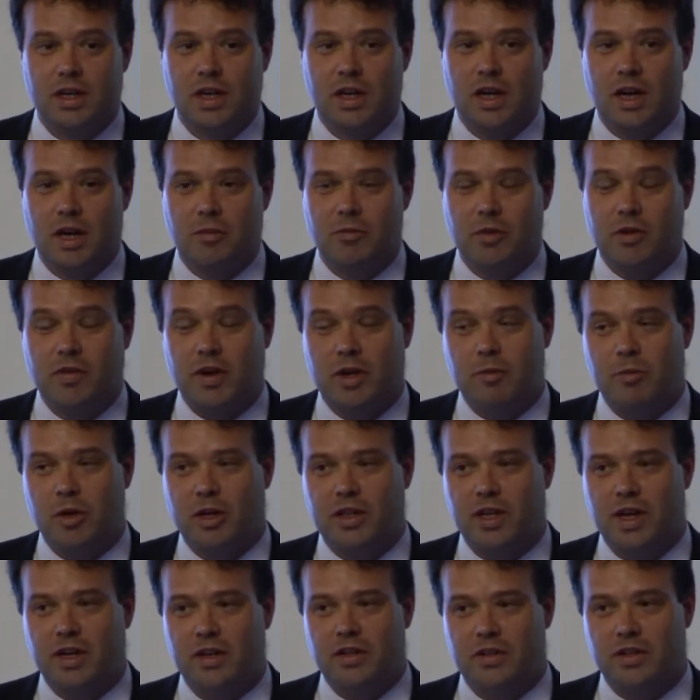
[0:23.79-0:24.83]
They reckon by
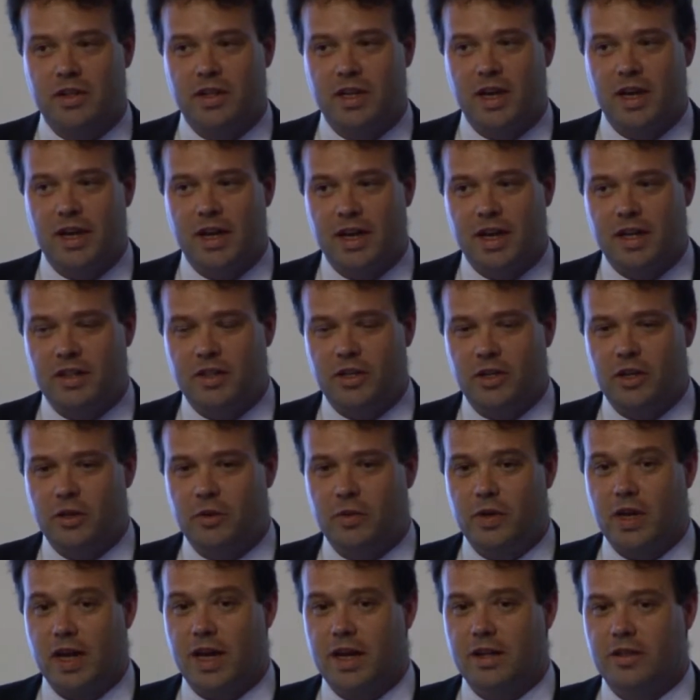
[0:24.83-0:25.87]
the end of the year in the
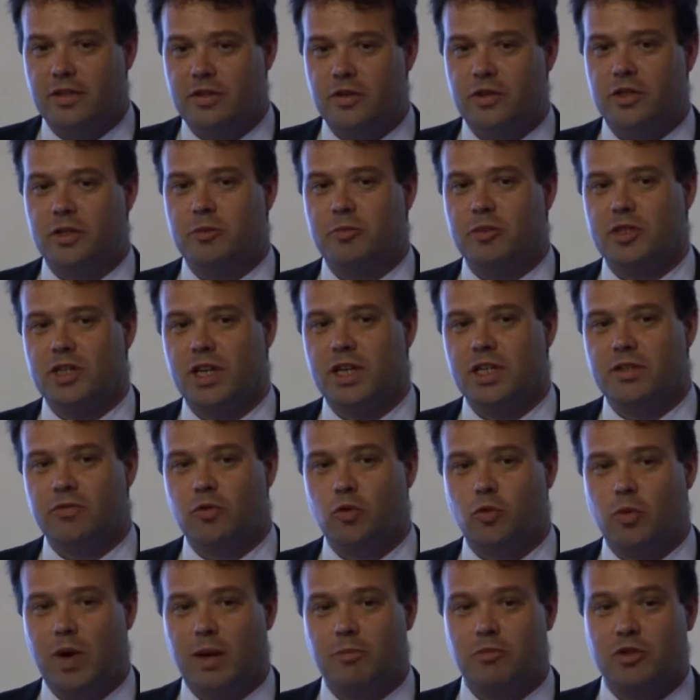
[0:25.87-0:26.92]
UK, 30% of
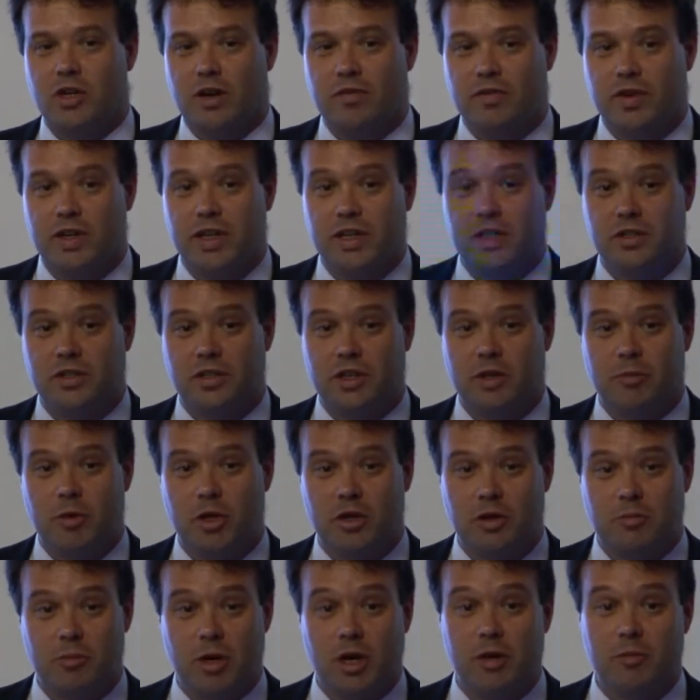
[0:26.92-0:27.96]
all web traffic is going to be
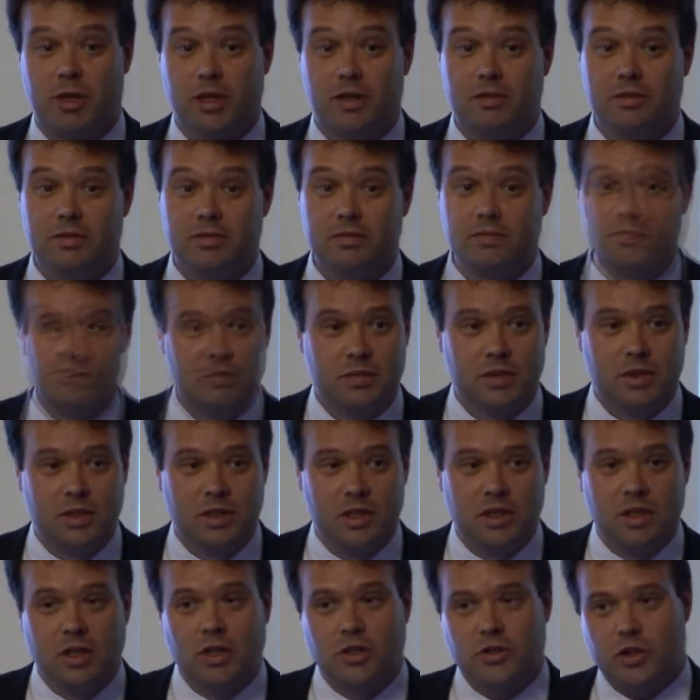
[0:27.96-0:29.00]
on a mobile.
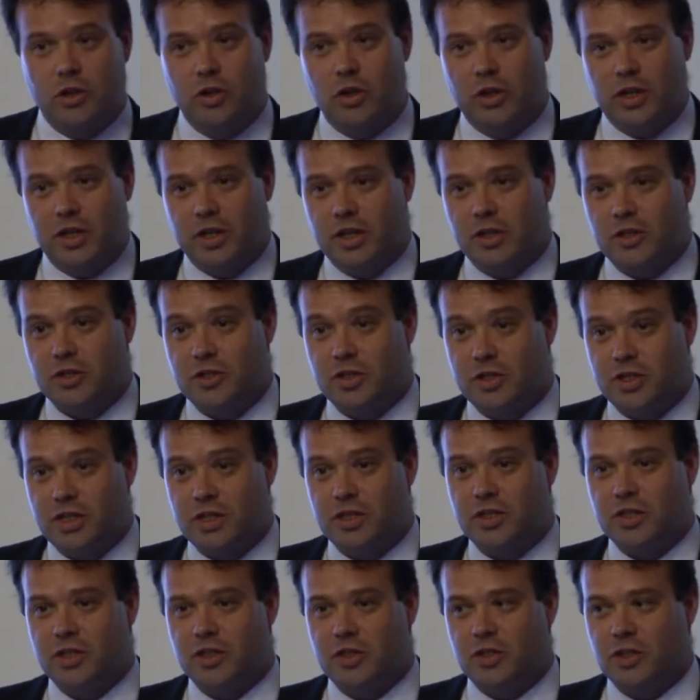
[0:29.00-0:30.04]
So looking at your
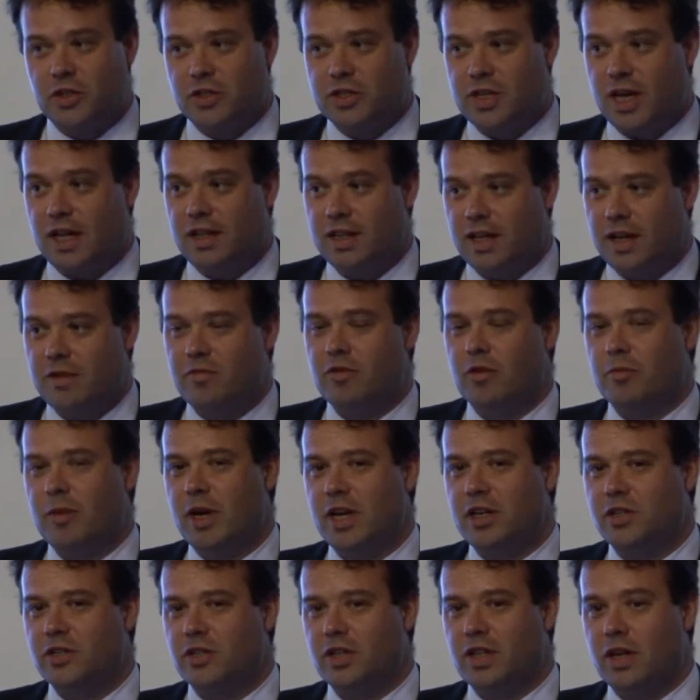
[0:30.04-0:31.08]
statistics, you can tell that
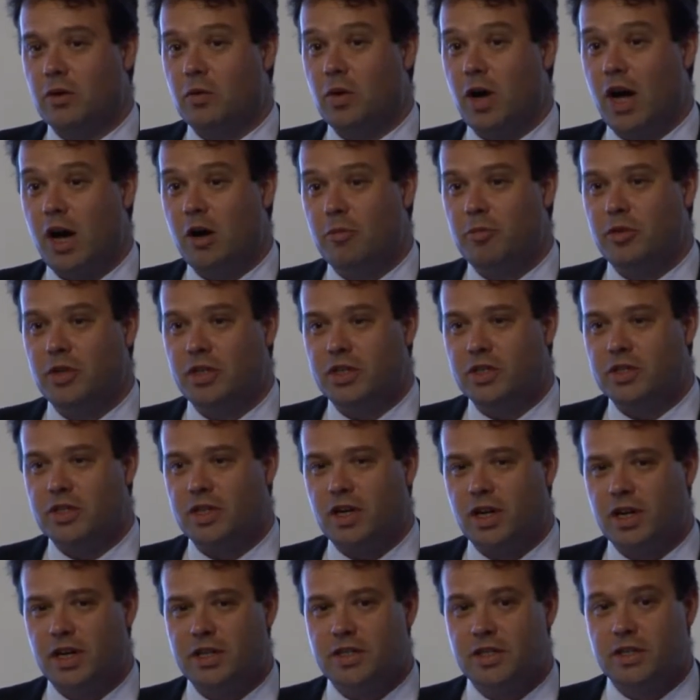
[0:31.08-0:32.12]
information, and that will help you
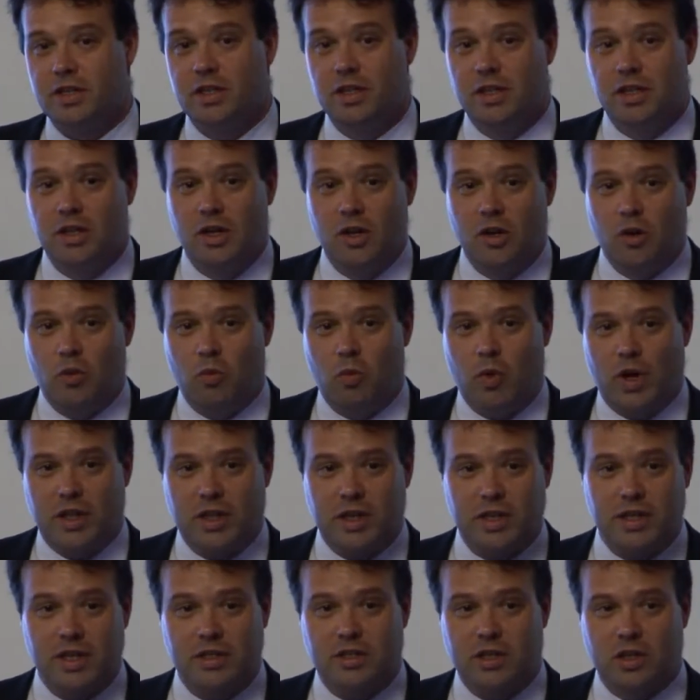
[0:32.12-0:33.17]
decide
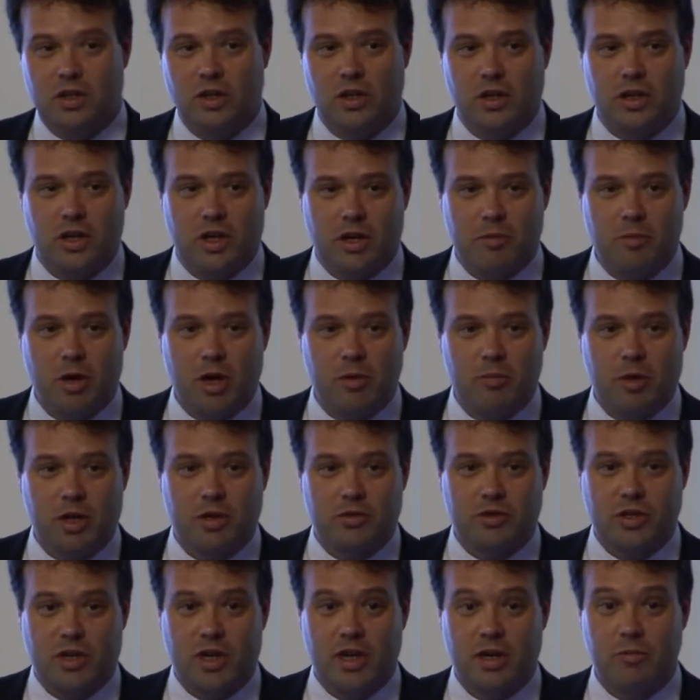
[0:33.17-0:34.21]
whether you need to look at a
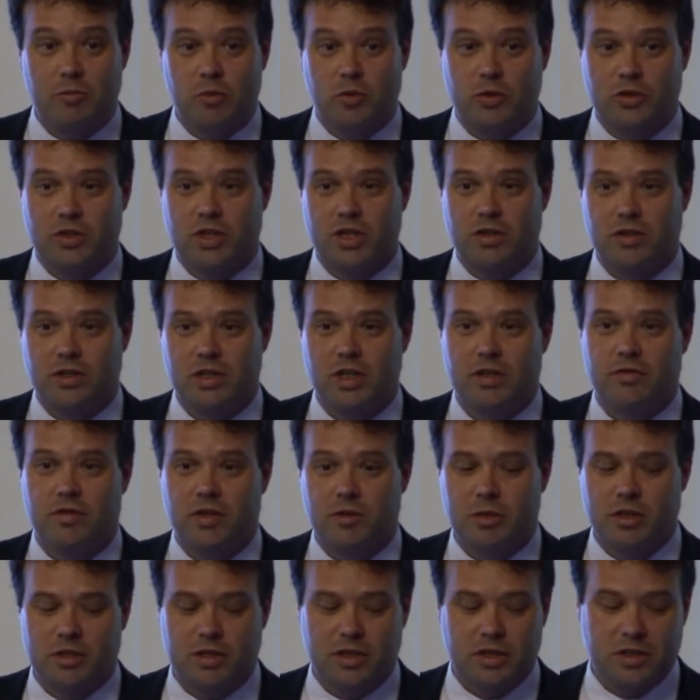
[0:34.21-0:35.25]
mobile site more seriously for
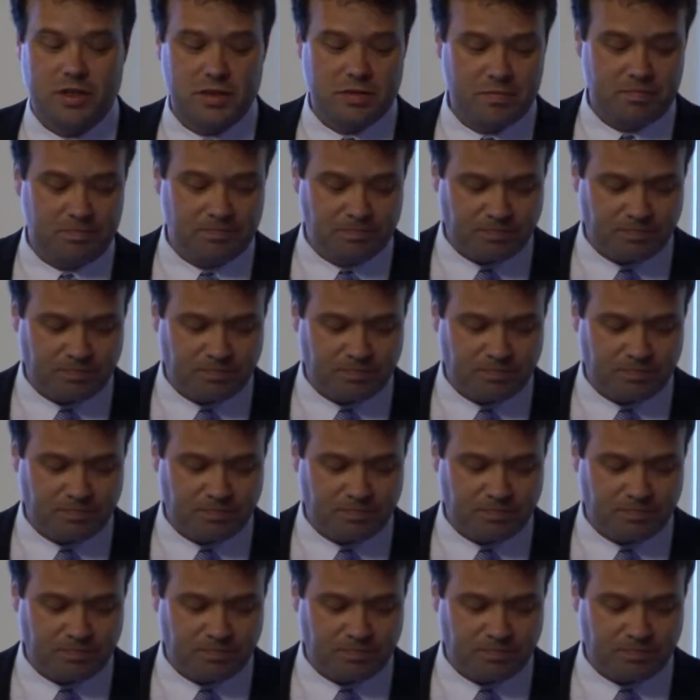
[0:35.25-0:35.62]
your business.